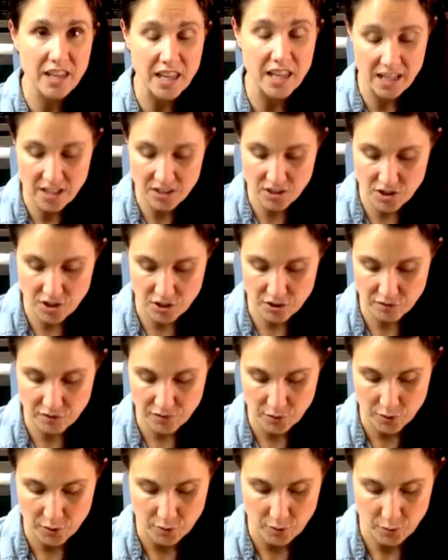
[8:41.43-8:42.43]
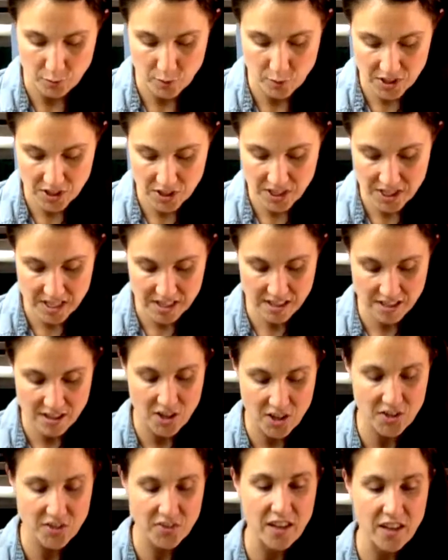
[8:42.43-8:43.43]
getting into your food. We're going to
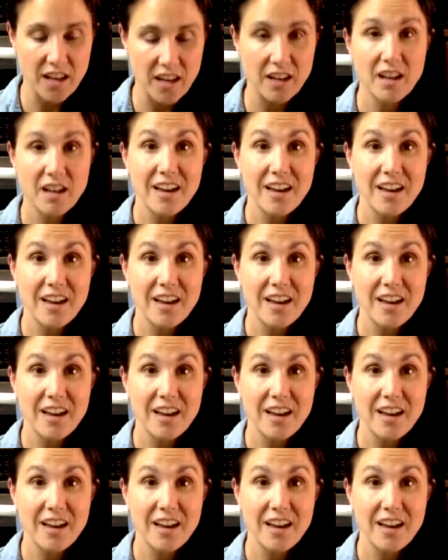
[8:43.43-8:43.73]
discard that.